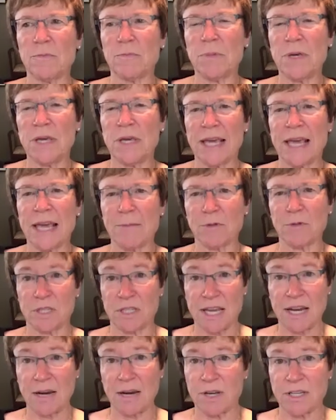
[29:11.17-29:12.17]
being able to
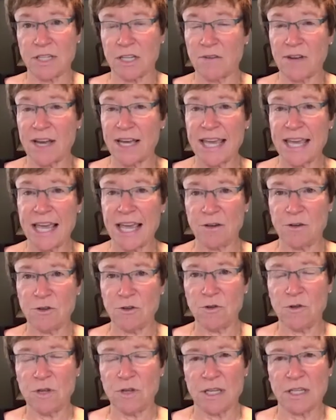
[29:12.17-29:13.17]
say to myself, I can't
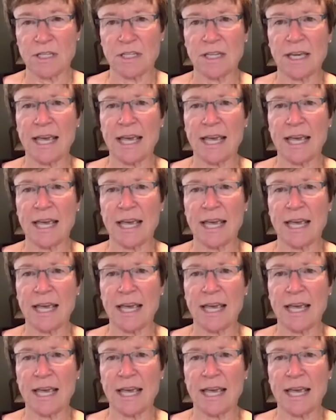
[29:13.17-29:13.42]
do this,